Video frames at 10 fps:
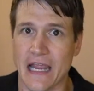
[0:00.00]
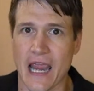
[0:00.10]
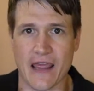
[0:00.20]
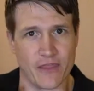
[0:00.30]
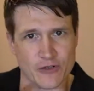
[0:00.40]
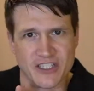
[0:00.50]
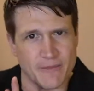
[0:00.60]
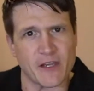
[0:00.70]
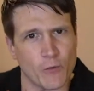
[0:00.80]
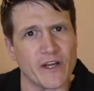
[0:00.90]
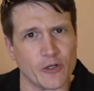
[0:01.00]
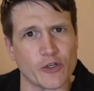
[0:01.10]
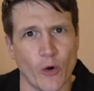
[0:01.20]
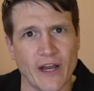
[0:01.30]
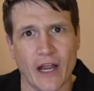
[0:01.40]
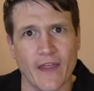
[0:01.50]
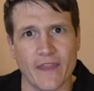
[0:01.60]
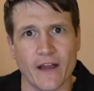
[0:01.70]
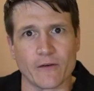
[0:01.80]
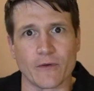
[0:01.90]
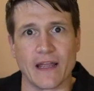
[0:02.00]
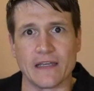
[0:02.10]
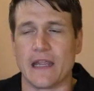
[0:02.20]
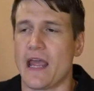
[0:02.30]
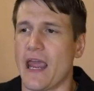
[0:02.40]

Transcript: and there's something weird going on there right